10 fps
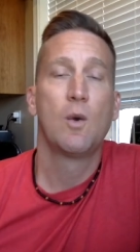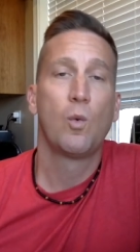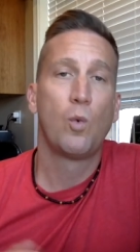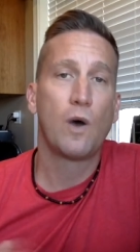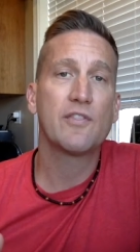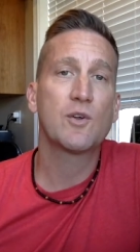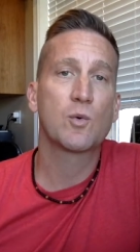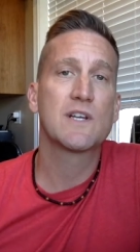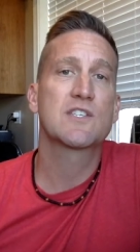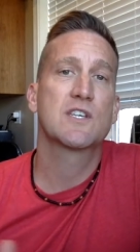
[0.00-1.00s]
what the
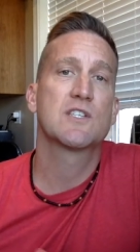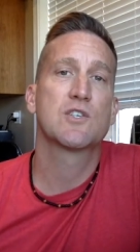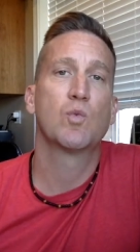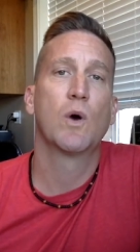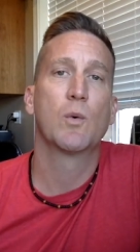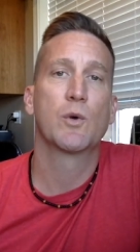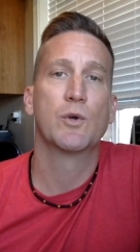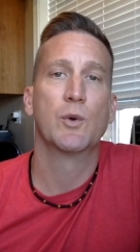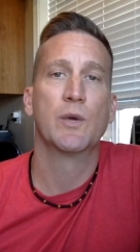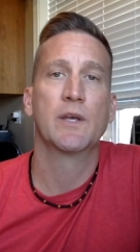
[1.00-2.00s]
risk is and what we're
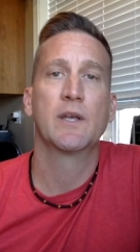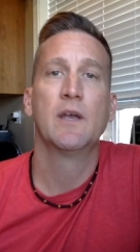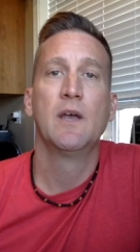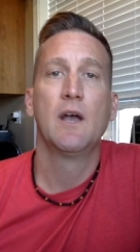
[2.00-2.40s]
doing,